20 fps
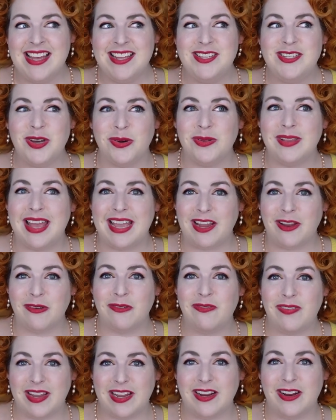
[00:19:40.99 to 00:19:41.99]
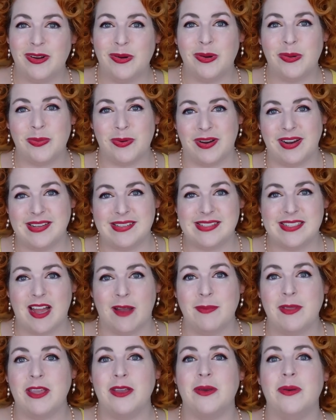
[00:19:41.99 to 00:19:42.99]
Don't let your fear or worry
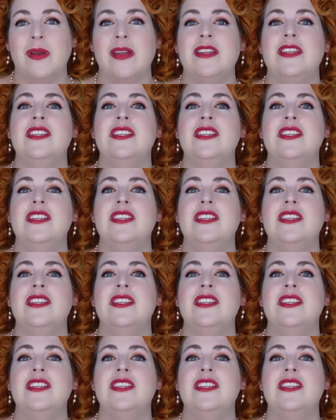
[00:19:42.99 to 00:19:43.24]
stop you.